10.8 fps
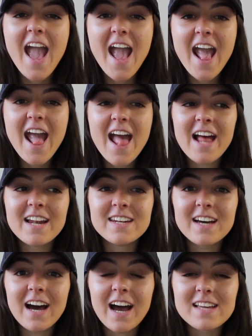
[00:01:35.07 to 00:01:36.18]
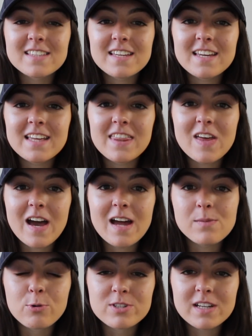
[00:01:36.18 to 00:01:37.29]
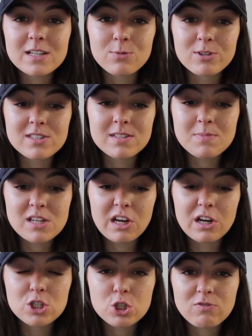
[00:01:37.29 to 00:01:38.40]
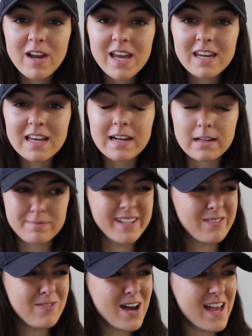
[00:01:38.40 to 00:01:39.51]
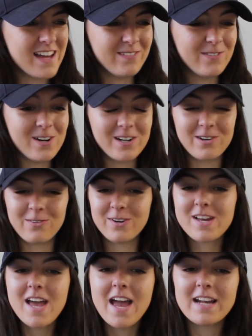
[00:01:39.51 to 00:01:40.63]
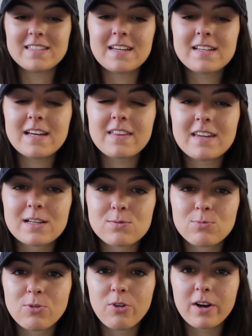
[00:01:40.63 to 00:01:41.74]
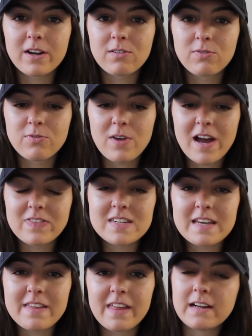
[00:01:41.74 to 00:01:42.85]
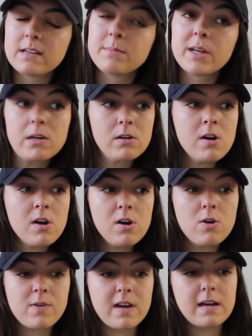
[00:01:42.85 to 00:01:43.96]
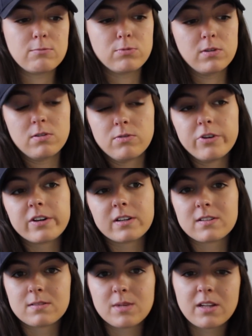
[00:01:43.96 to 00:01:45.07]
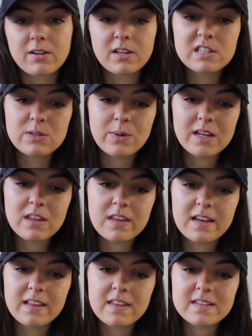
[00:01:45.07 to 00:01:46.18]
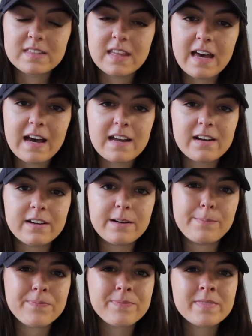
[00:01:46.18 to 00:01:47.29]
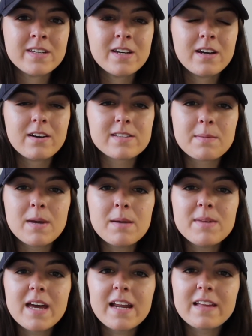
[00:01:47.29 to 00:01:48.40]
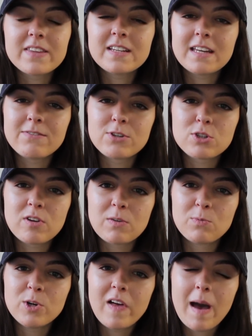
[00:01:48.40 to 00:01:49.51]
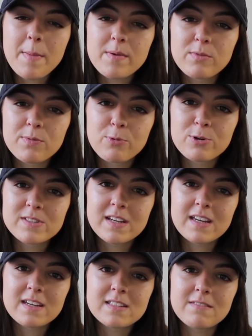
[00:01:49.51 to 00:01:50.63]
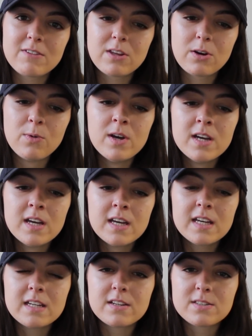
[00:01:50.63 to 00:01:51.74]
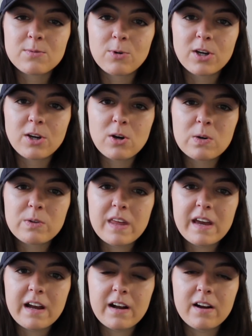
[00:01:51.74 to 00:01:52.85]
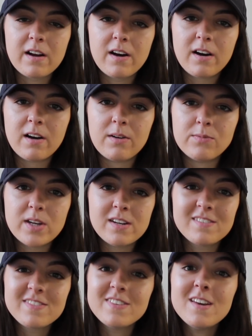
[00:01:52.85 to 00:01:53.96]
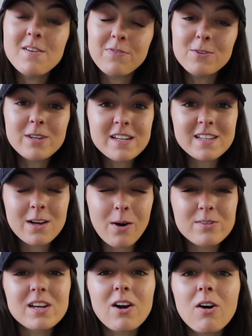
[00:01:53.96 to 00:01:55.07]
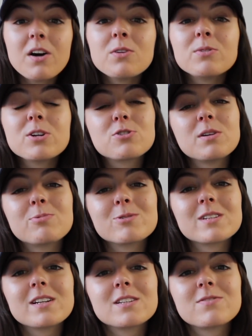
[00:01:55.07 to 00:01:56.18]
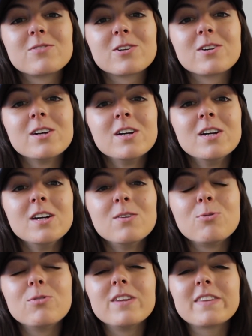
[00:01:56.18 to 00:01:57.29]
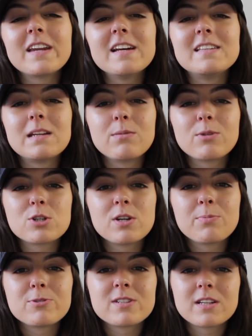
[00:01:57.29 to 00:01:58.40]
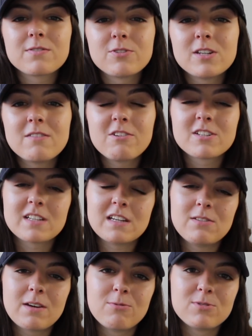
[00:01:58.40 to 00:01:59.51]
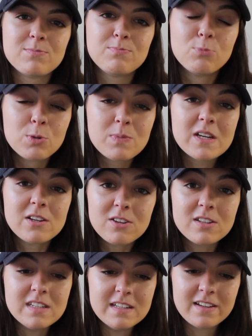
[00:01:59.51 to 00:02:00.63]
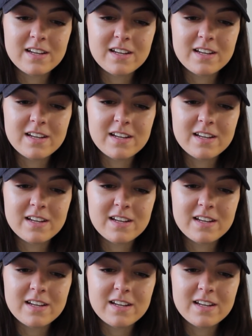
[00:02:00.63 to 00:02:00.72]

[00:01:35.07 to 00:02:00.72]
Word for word: And I see that Porzingis wants to be traded, and I'm like, what? Whoa! And it said, yeah, the Knicks will look at the deadline. I'm like, okay, well, they'll look. It doesn't mean they're gonna do anything. This, that. Um, I was like, maybe that Anthony Davis trade will happen with Porzingis, even though he doesn't want to go there. Um, and a few days ago, I was like, oh, I don't want to trade Porzingis for. Well, not that I didn't want to trade Porzingis for Davis because I knew that would would be a good deal.